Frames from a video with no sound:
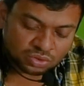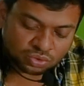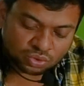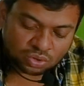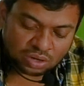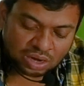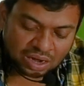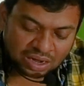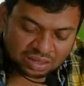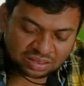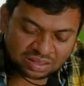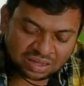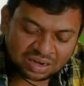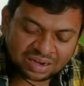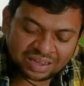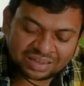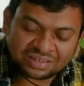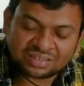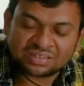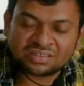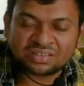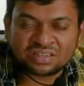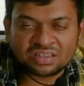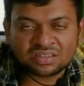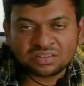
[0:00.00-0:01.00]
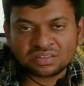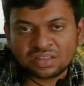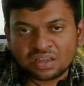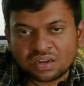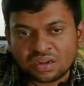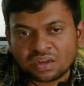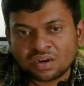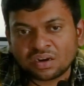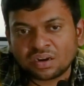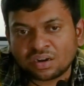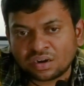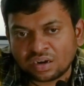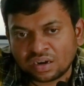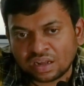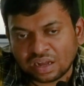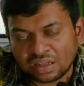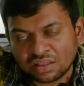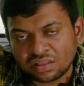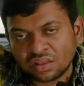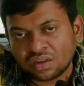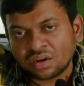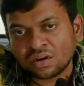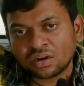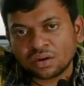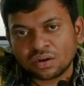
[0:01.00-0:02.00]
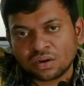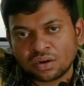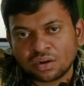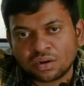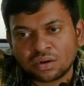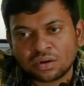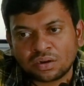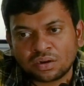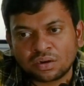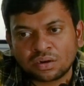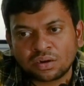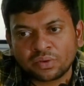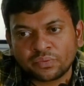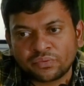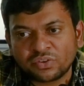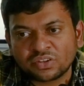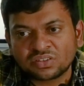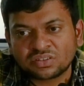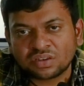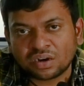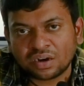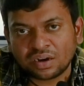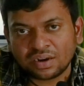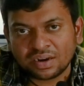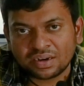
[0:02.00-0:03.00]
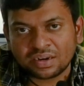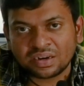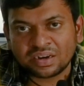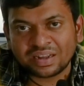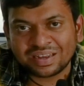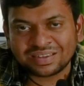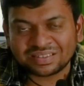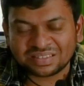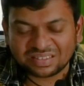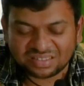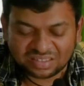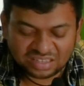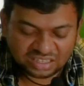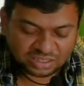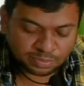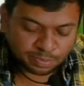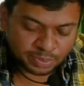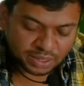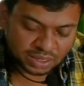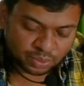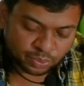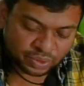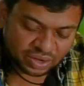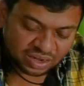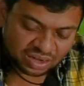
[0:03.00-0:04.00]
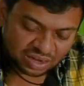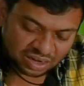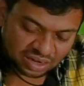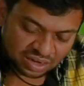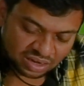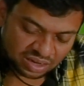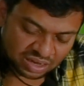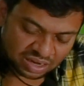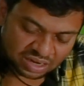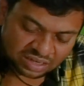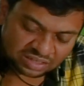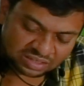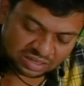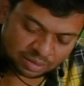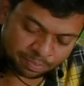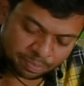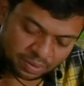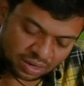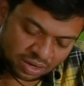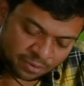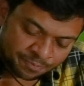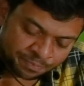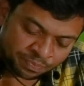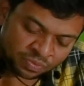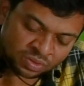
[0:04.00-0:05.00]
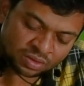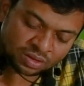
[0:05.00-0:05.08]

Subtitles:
so other exercise, there are other defense related exercise between India and Japan.